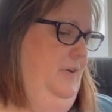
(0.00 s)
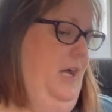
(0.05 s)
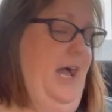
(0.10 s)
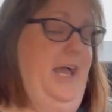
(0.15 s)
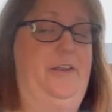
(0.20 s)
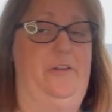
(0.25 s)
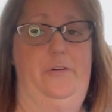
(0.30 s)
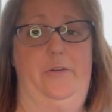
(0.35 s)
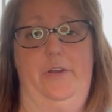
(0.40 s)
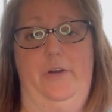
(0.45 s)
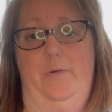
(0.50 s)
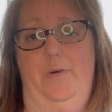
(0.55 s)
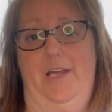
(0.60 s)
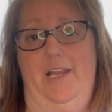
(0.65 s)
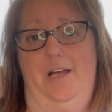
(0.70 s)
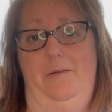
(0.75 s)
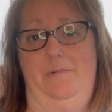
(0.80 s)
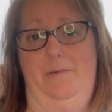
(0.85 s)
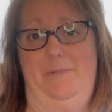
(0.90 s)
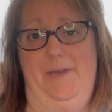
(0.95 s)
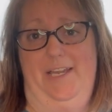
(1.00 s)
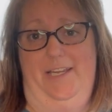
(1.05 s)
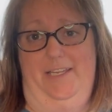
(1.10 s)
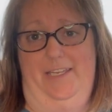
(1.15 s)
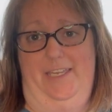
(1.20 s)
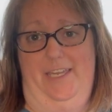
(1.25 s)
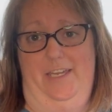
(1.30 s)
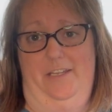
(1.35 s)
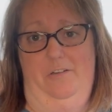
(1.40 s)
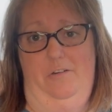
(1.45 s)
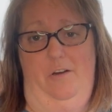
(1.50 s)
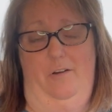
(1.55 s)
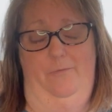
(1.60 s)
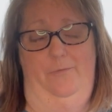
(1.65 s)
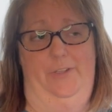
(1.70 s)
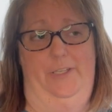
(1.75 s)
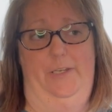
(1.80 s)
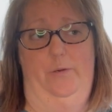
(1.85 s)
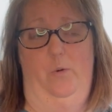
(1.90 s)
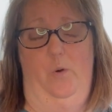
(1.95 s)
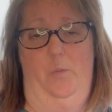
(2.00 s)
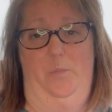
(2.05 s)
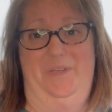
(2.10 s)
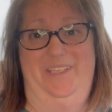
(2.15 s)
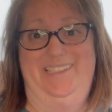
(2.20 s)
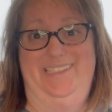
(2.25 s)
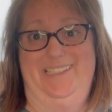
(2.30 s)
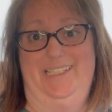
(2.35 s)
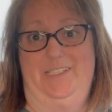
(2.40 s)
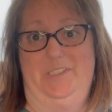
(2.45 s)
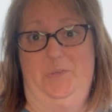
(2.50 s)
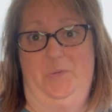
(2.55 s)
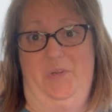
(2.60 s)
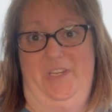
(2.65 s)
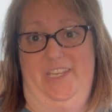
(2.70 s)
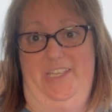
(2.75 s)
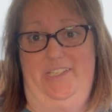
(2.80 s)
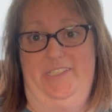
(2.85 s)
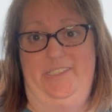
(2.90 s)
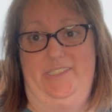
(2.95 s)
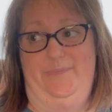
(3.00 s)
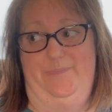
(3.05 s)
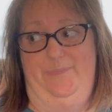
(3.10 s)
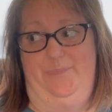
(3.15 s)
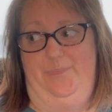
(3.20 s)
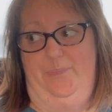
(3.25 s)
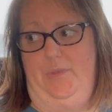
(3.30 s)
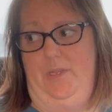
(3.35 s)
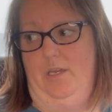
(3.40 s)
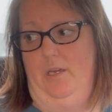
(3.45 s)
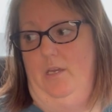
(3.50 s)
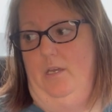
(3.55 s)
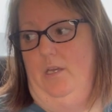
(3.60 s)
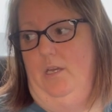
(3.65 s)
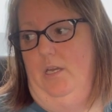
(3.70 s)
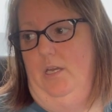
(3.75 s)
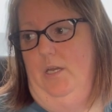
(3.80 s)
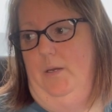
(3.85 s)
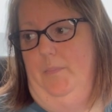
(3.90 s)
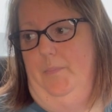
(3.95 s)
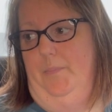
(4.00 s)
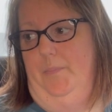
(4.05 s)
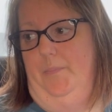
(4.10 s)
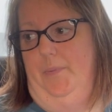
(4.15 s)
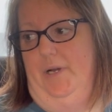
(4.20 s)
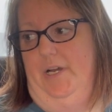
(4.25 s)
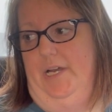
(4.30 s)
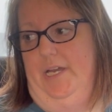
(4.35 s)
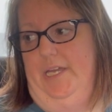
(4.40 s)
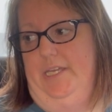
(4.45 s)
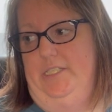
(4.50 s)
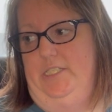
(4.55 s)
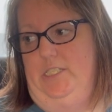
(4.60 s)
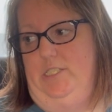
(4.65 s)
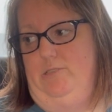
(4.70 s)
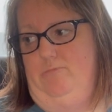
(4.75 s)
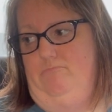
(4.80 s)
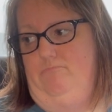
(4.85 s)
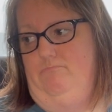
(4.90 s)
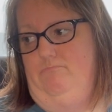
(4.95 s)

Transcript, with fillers: I don't know when I'll be back again. Hopefully it won't be six weeks. But